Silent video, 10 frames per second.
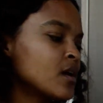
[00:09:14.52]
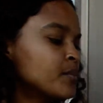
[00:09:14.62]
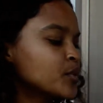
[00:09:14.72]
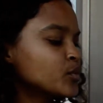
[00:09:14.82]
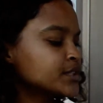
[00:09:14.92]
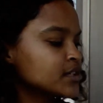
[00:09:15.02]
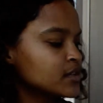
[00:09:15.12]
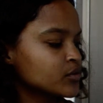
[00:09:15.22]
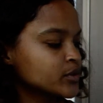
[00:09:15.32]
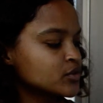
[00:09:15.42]
But one day
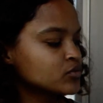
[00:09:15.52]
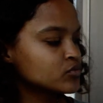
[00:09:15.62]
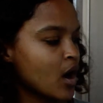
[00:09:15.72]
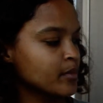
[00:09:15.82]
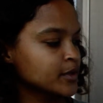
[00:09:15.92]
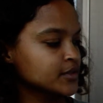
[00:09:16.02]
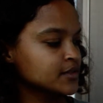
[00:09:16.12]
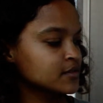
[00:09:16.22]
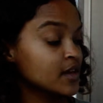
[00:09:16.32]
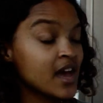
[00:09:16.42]
there were two robbers.
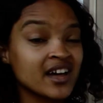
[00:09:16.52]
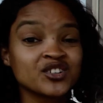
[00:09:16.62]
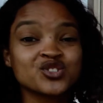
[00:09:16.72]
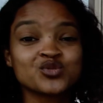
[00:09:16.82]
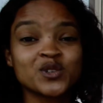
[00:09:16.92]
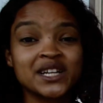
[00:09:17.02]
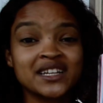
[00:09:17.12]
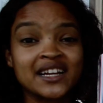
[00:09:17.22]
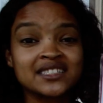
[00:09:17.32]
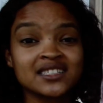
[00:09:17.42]
They had a great
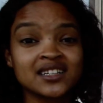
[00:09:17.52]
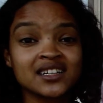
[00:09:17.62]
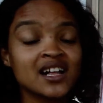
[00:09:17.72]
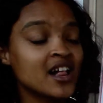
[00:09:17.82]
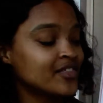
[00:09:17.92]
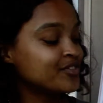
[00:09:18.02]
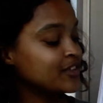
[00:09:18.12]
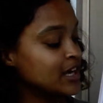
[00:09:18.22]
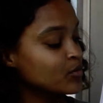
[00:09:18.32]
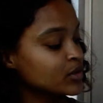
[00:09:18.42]
idea.
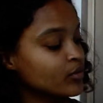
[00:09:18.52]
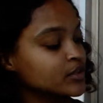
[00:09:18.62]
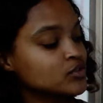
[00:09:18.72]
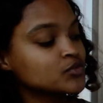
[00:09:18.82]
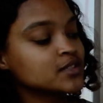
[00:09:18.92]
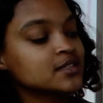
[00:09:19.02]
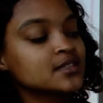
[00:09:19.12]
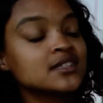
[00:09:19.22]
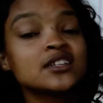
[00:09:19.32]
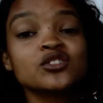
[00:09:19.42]
They were going to
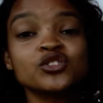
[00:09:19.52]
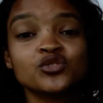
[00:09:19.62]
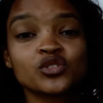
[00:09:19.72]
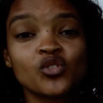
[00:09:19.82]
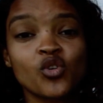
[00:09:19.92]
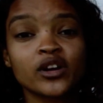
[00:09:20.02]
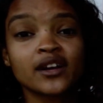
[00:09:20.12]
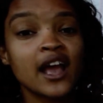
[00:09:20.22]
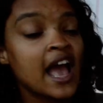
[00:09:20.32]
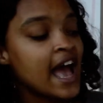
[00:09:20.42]
steal Unicorn
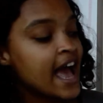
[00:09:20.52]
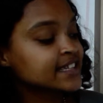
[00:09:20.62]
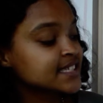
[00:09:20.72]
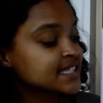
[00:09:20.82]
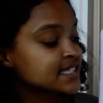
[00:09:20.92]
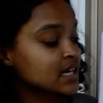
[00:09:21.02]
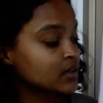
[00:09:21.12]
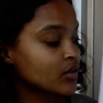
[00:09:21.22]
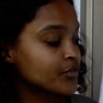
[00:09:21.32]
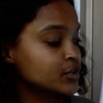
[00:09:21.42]
and
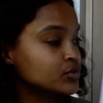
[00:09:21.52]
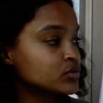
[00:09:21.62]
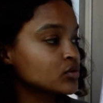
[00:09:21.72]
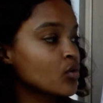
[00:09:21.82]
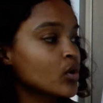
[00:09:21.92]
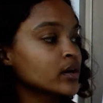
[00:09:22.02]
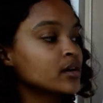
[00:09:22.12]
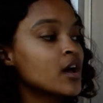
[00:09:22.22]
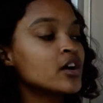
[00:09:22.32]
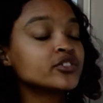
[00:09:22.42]
sell the Unicorn
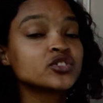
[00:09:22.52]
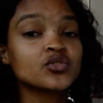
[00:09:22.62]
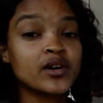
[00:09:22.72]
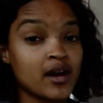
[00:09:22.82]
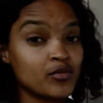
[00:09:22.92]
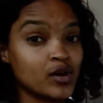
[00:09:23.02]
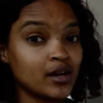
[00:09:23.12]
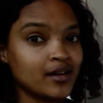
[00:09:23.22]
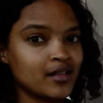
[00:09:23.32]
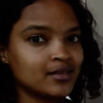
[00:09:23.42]
so that way
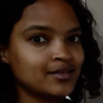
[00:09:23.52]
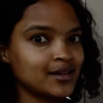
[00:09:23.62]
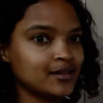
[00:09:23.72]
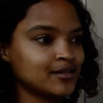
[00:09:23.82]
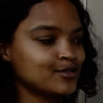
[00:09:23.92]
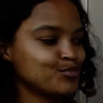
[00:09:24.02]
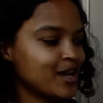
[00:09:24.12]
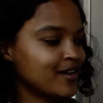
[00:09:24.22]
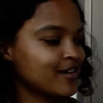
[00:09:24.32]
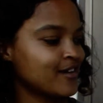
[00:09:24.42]
they could
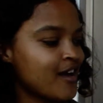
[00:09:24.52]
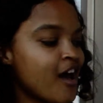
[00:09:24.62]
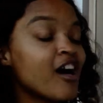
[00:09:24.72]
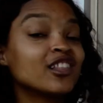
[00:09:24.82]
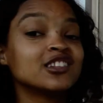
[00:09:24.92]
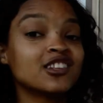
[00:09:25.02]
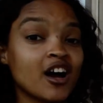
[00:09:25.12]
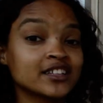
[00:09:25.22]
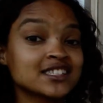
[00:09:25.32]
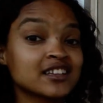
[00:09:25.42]
make
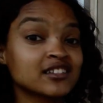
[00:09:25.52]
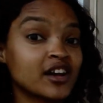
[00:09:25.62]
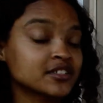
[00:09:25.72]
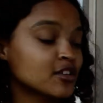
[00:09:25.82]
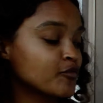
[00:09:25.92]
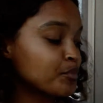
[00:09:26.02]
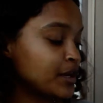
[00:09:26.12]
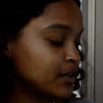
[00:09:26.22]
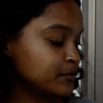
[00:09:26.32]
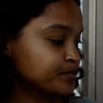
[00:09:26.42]
lots and lots of money.